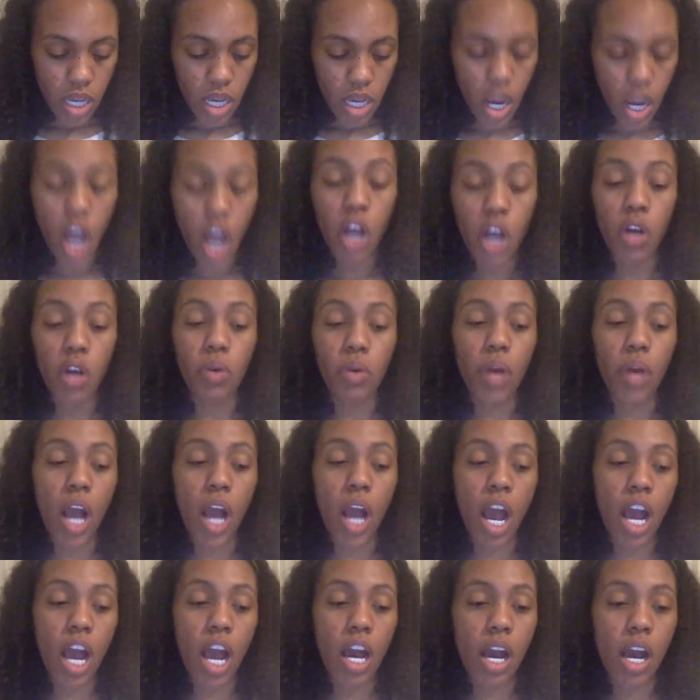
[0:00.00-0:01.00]

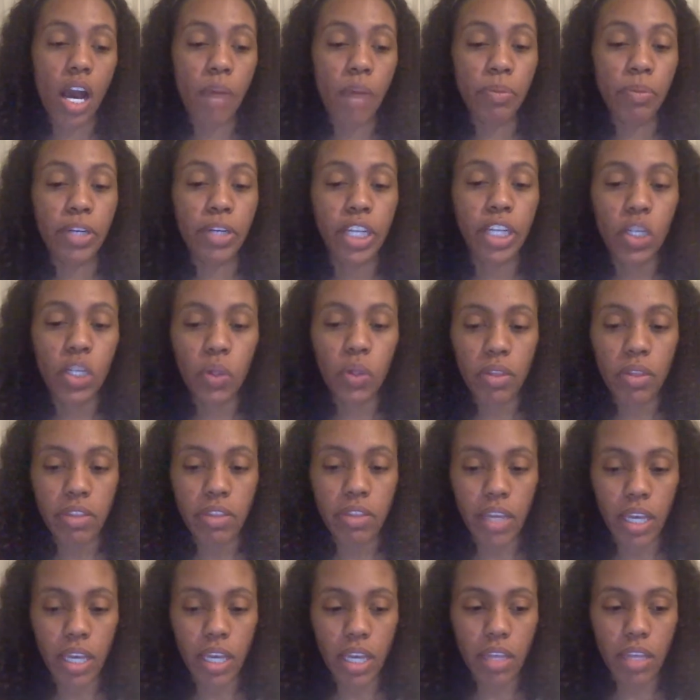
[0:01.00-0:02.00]
A pretty cool
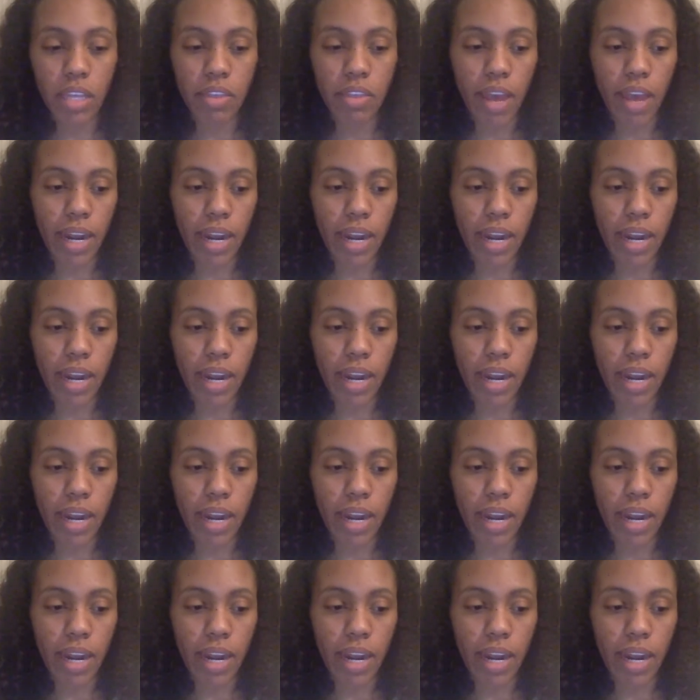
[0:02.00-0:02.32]
thing that I